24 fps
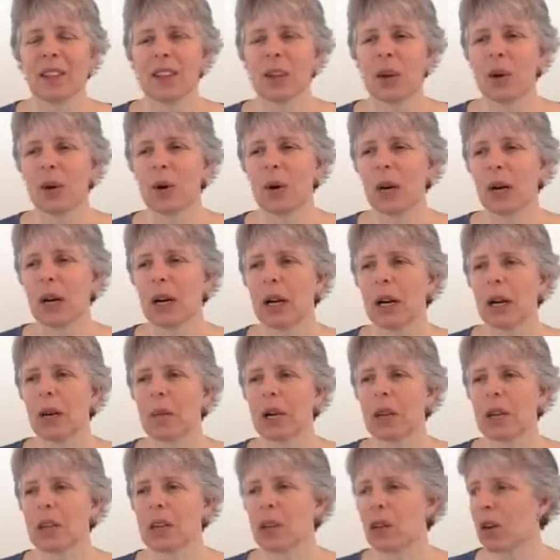
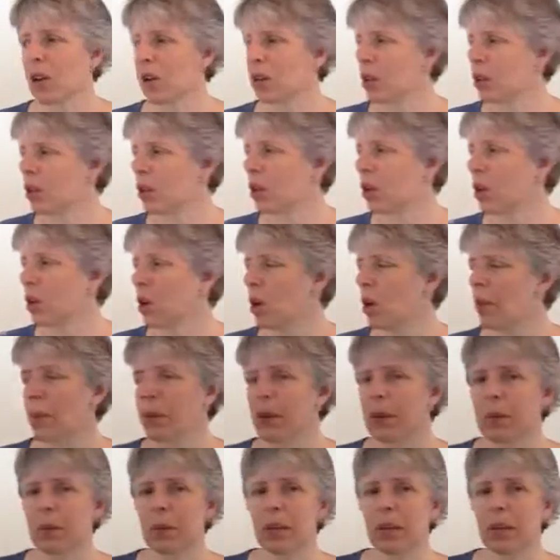here's Long Journey Home.
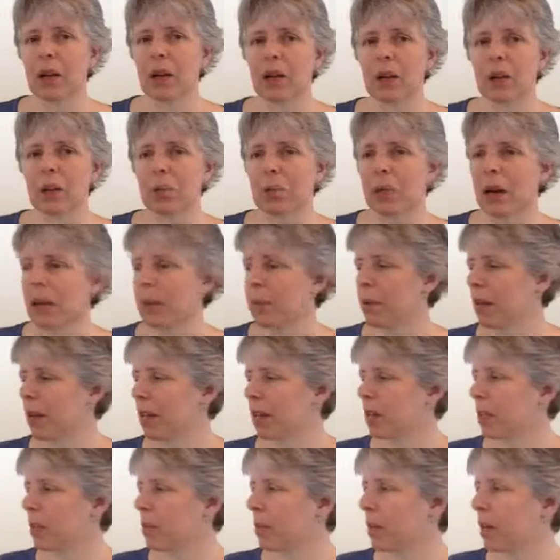I'm going it with my
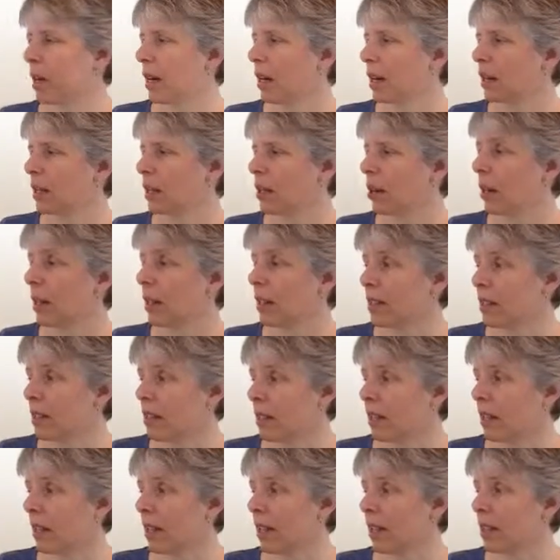band in the box, or I'm going to
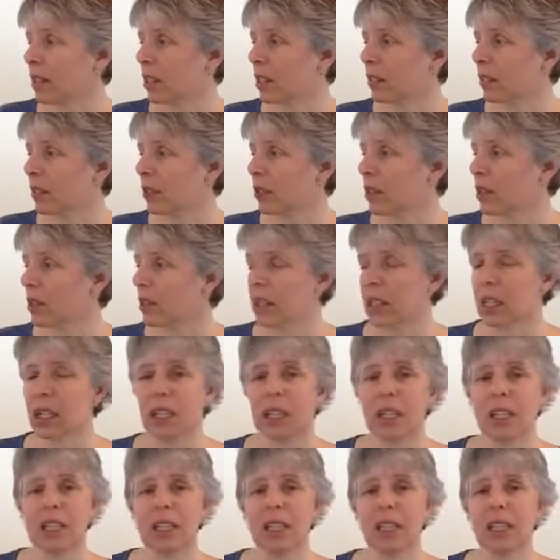sing it actually first in the
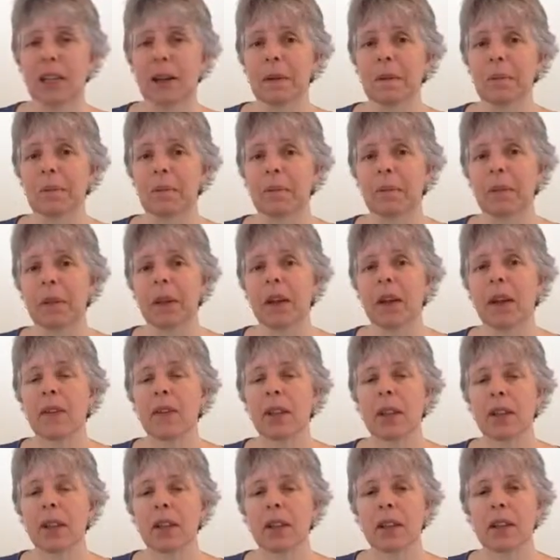key of D,
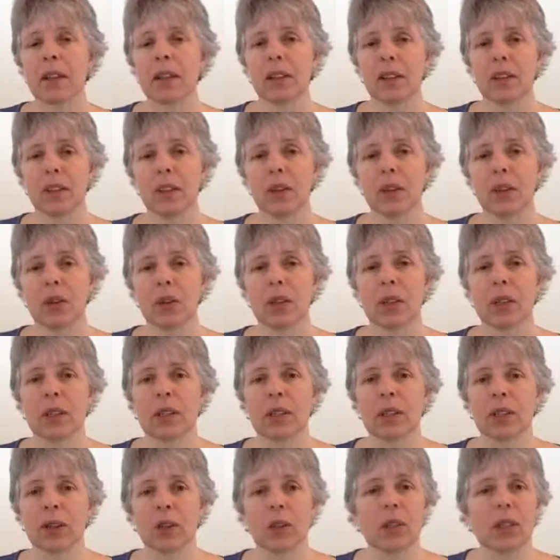and then you
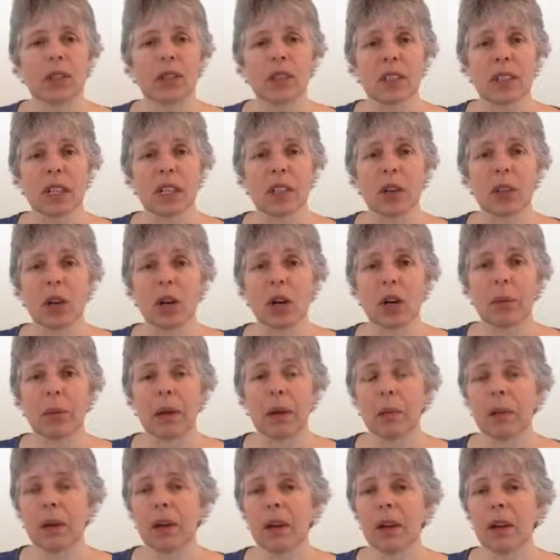can sing along
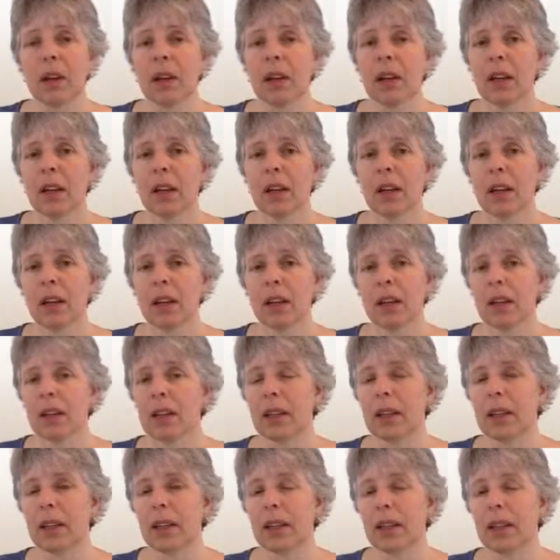maybe
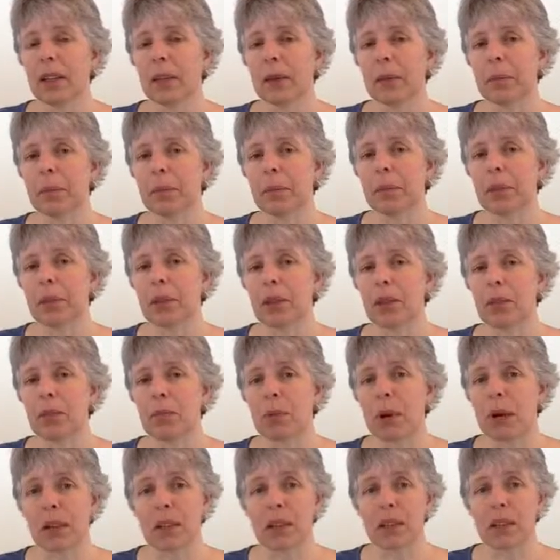and
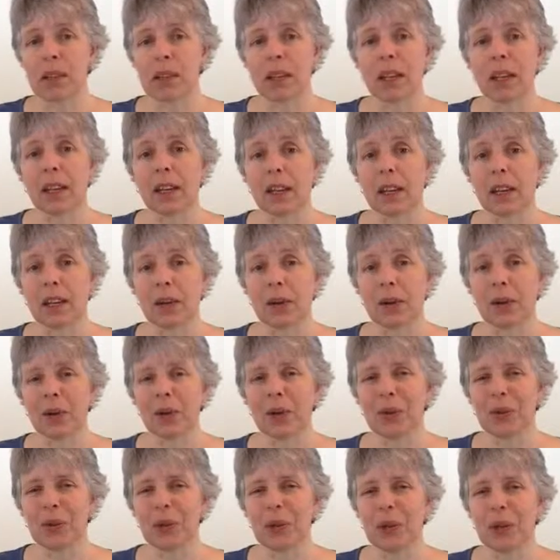practice singing it on your
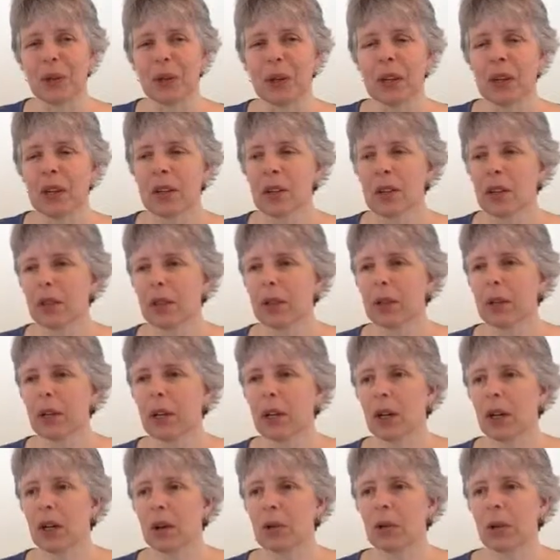own too. So here we
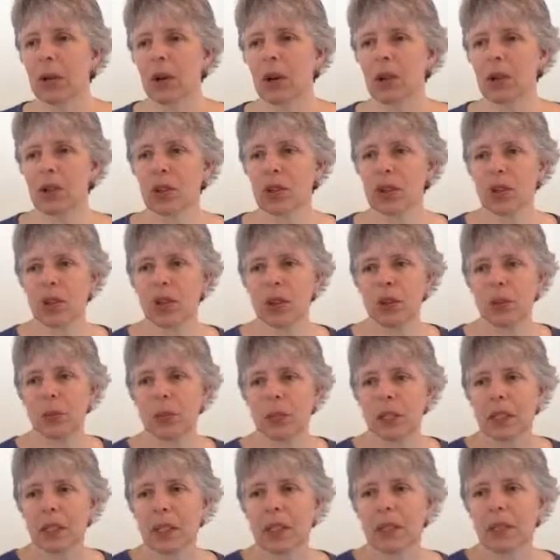go, Long Journey Home
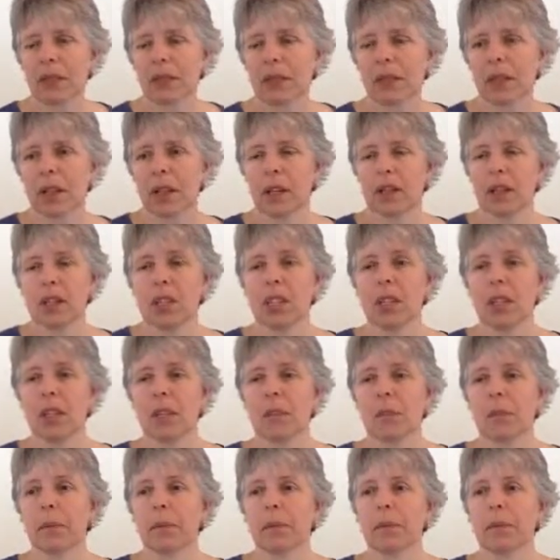in the key of D.